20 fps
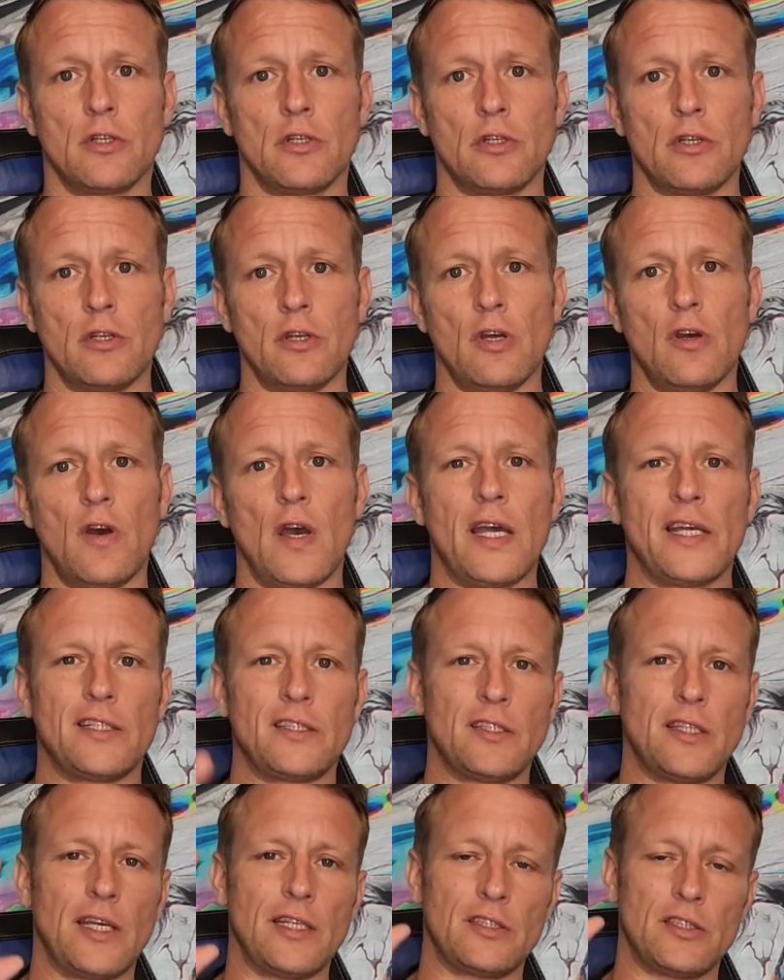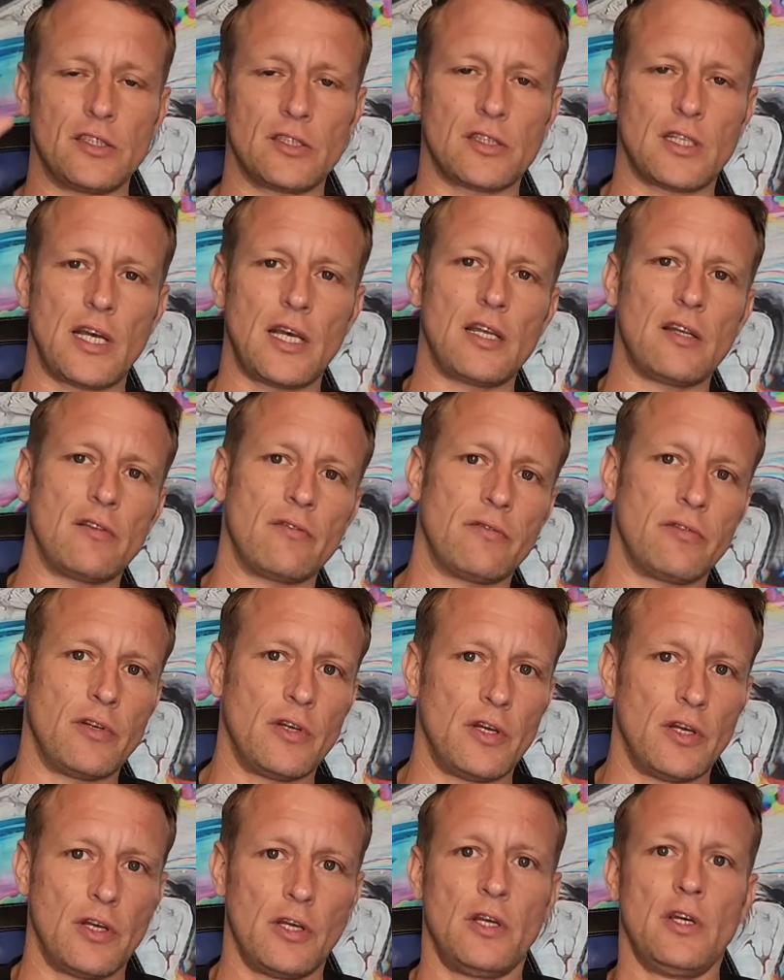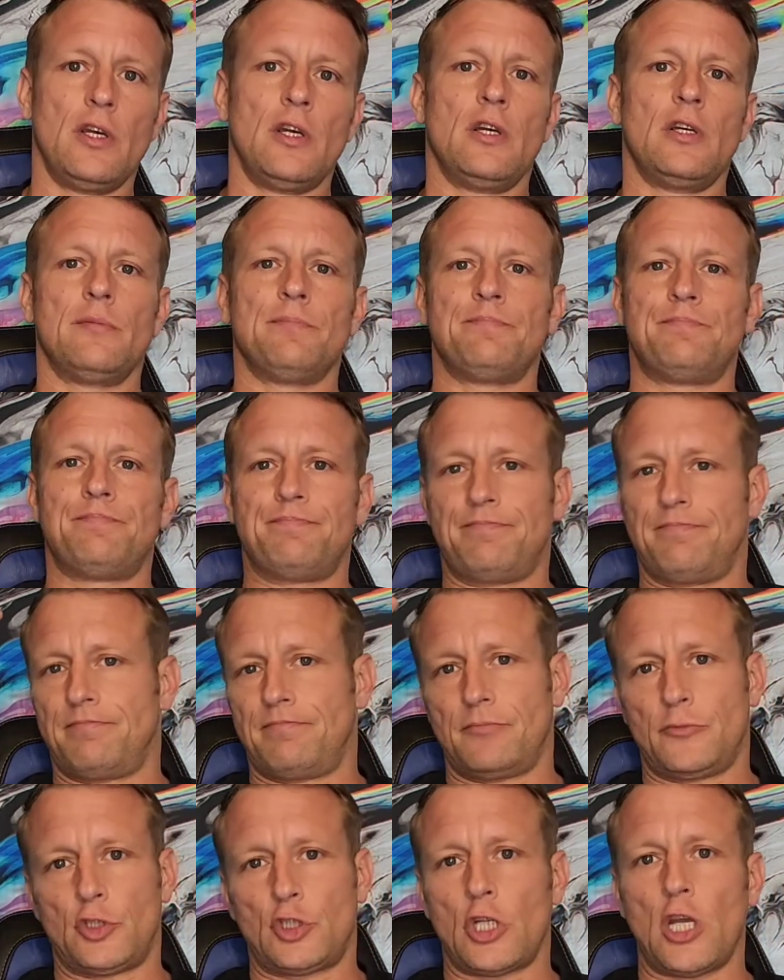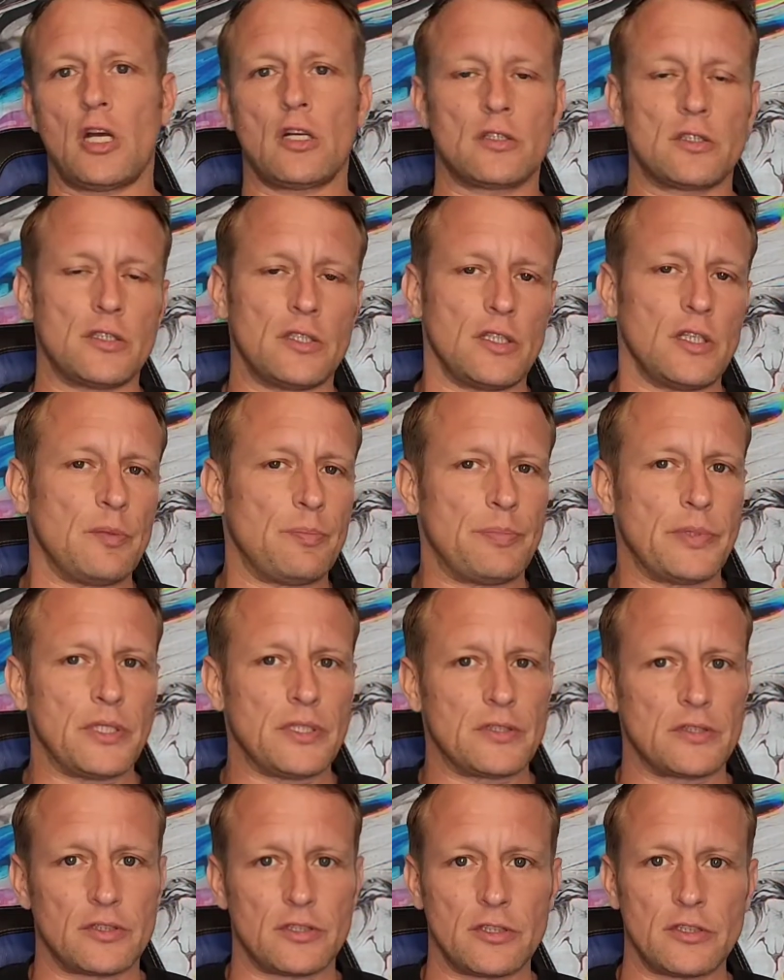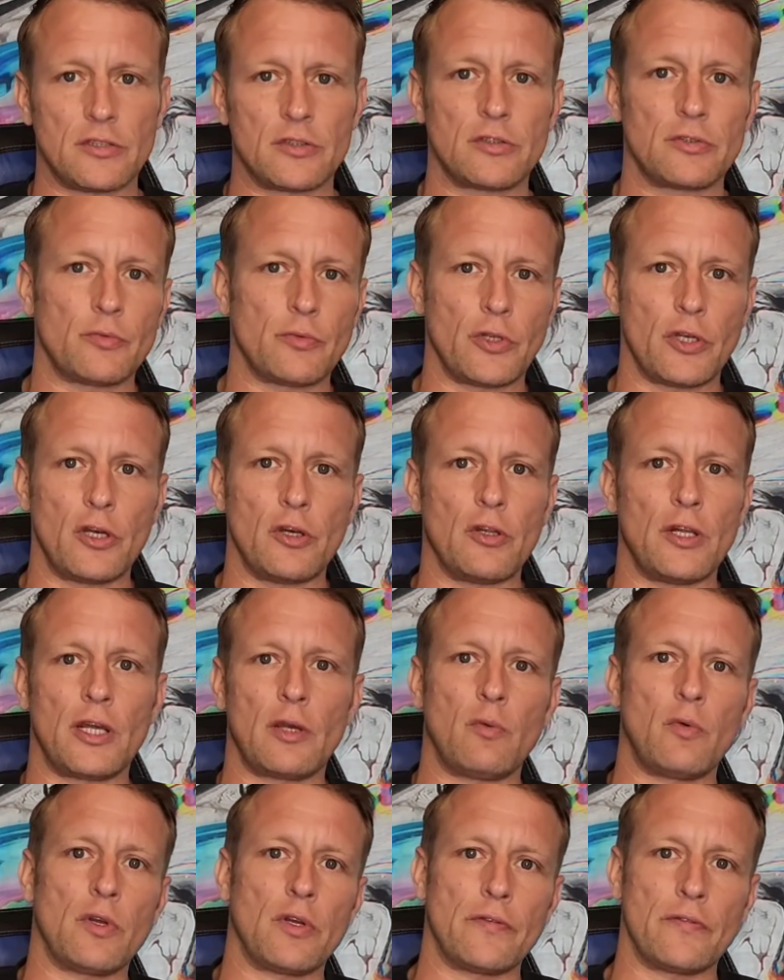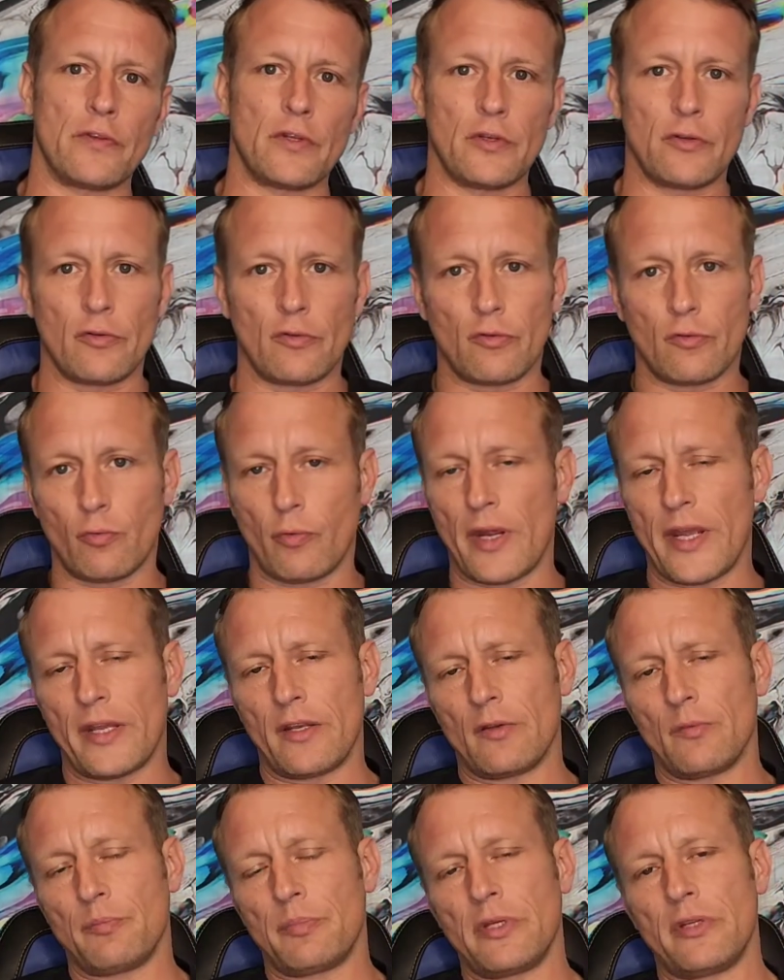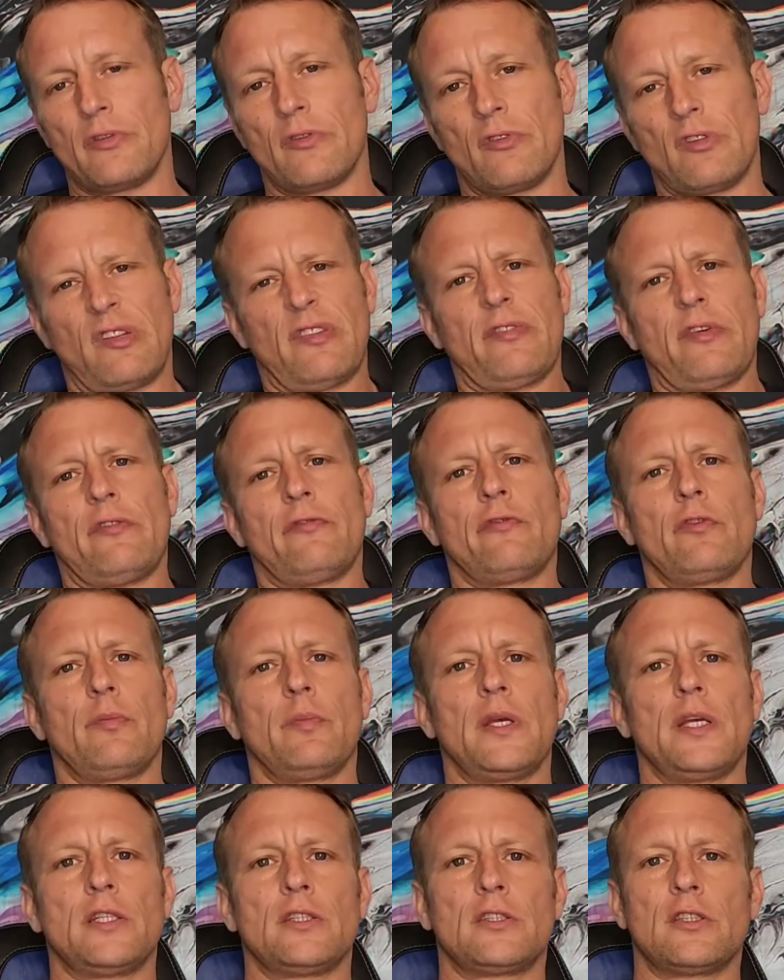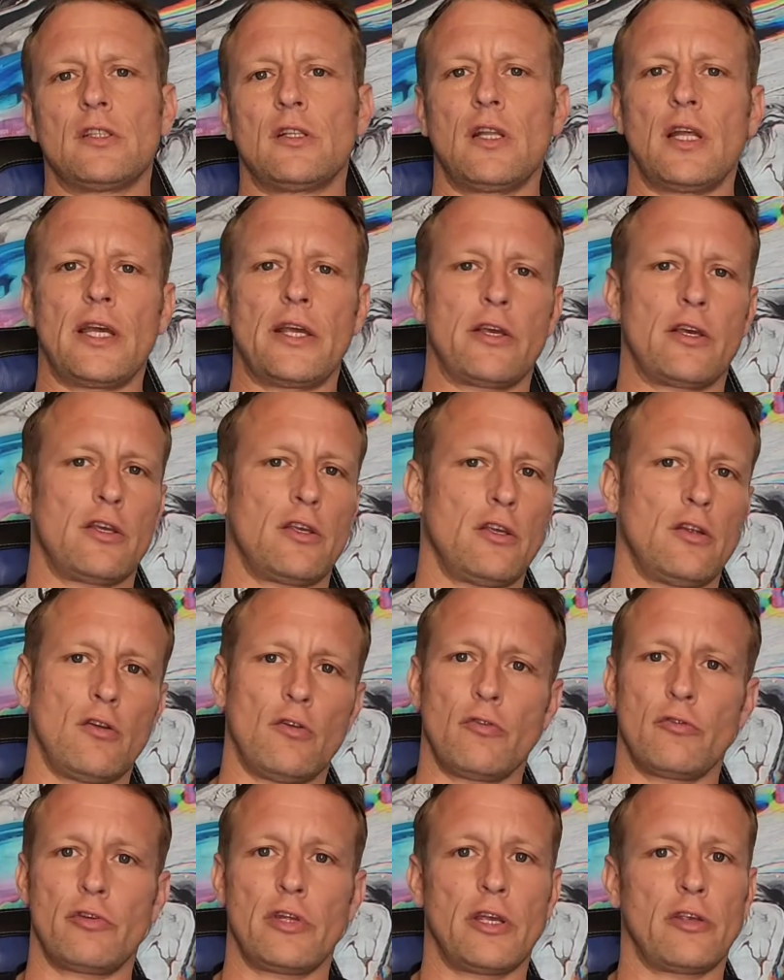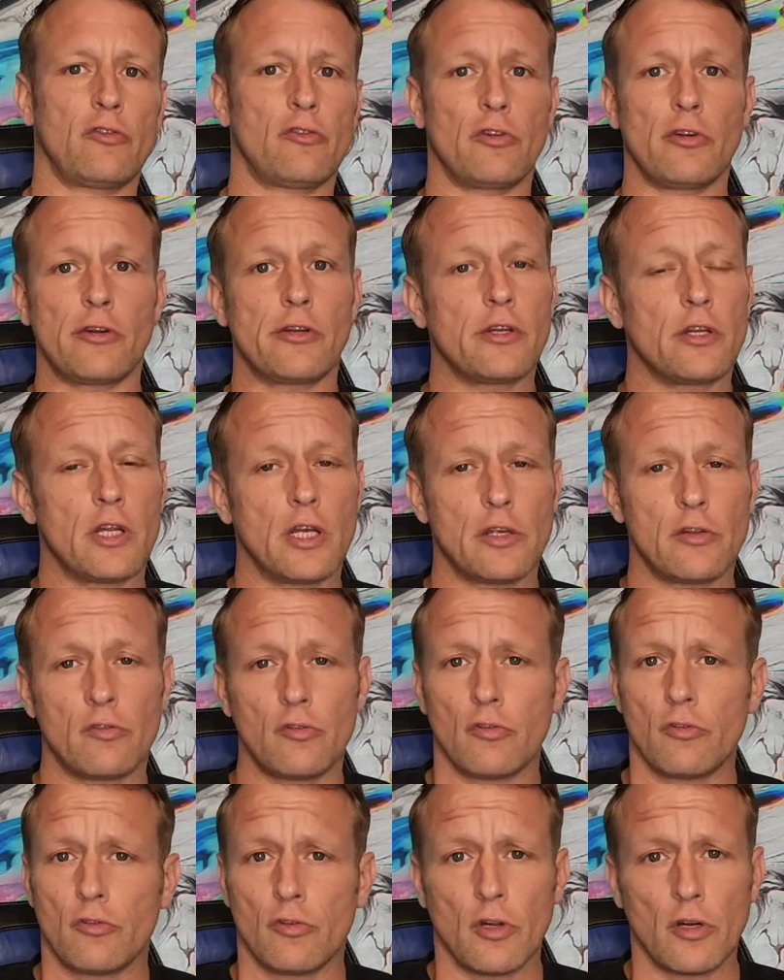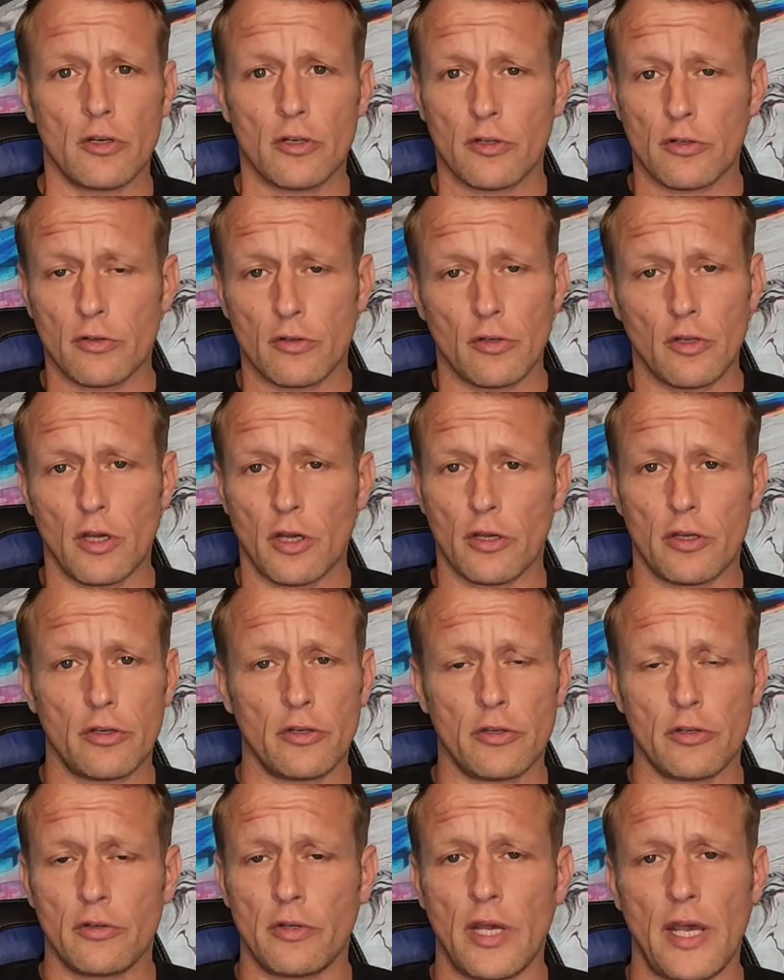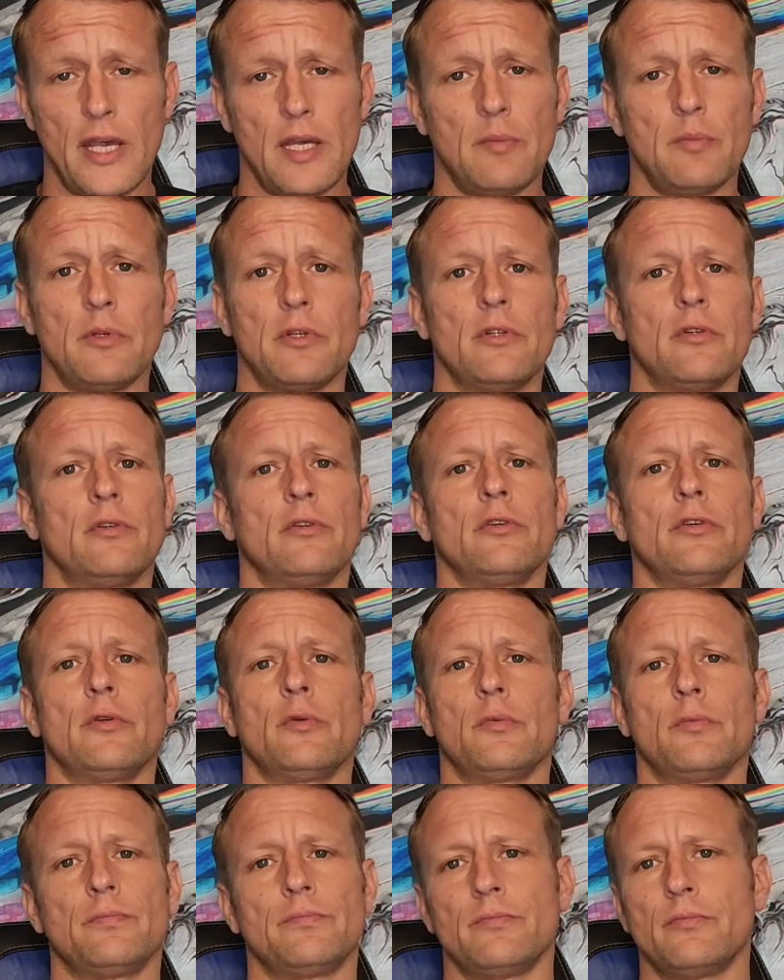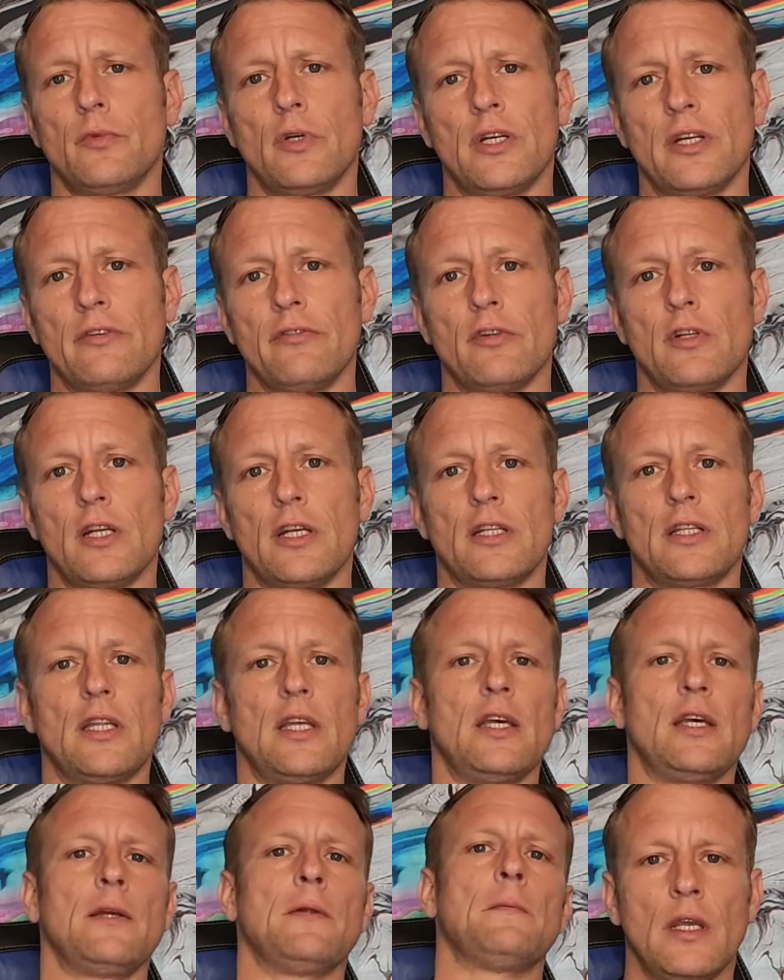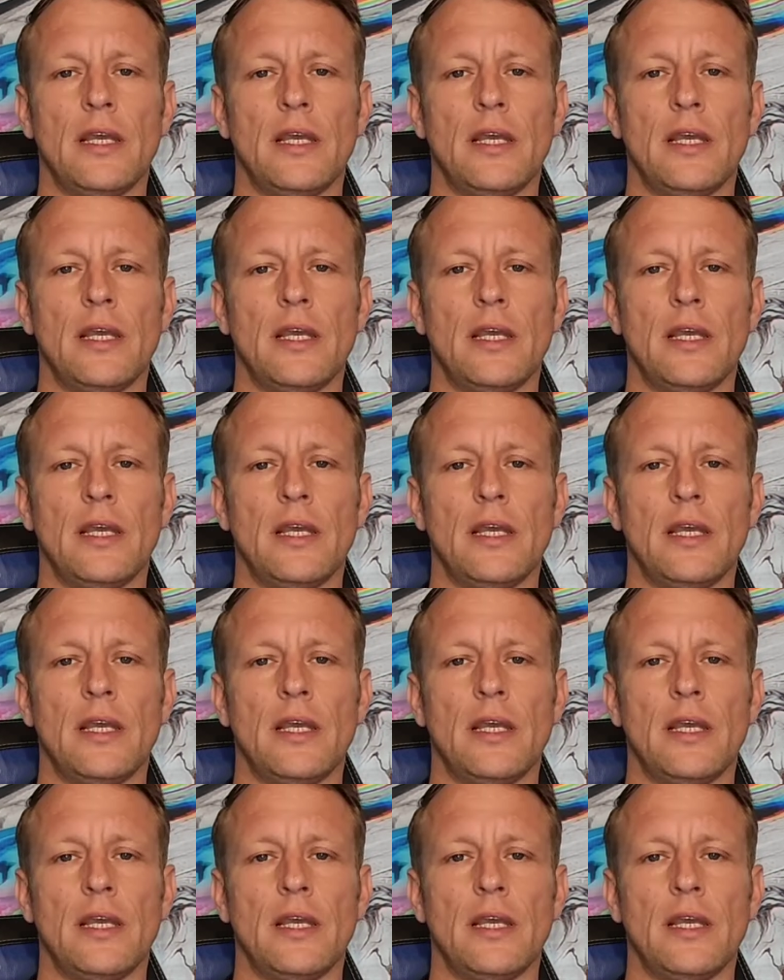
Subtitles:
I had just kind of chalked it up as just, like one of those random pieces of information, like, it takes 30 days to start a good habit or whatever like that.